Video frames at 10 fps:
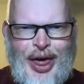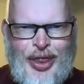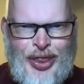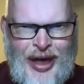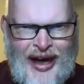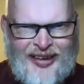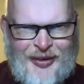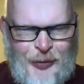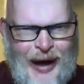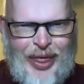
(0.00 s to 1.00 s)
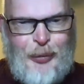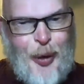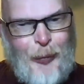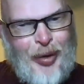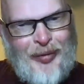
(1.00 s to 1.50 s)
that's where the
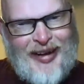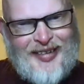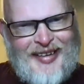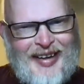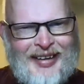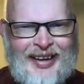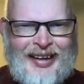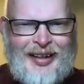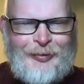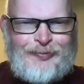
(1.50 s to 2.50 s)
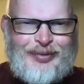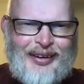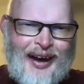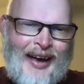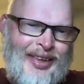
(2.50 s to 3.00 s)
problem is,
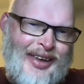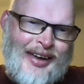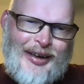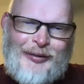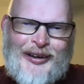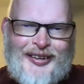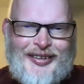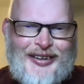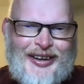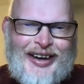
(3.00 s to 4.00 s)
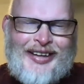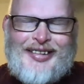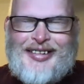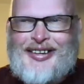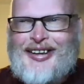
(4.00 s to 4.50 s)
I think, because
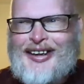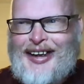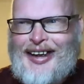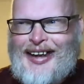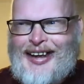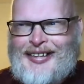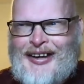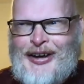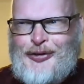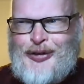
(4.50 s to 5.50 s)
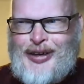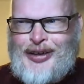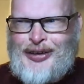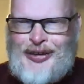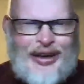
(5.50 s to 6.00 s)
it's kind of,
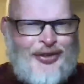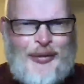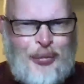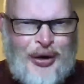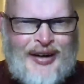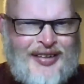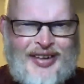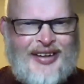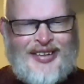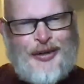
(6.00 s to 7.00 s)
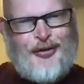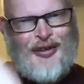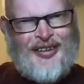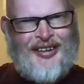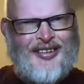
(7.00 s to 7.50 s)
you need to embrace these
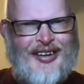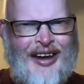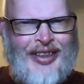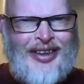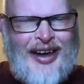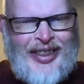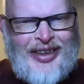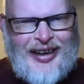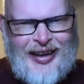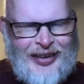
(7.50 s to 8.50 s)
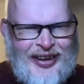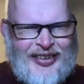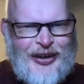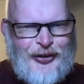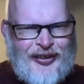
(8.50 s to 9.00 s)
differences, and these
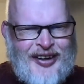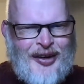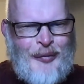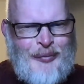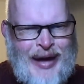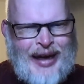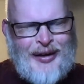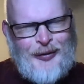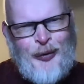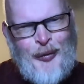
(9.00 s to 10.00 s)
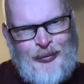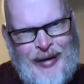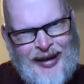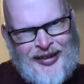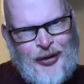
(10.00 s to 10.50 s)
differences are what
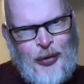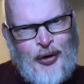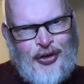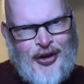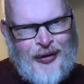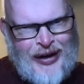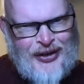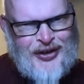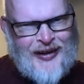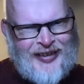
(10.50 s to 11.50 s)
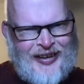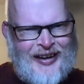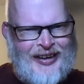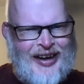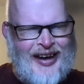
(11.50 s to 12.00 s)
makes the world so
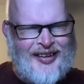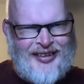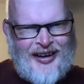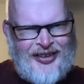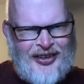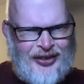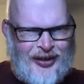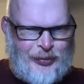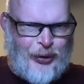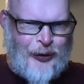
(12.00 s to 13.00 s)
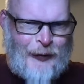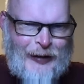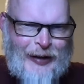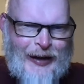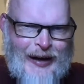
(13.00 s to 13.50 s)
interesting and exciting to explore.
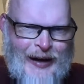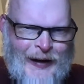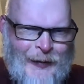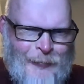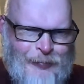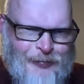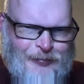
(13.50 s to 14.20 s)
I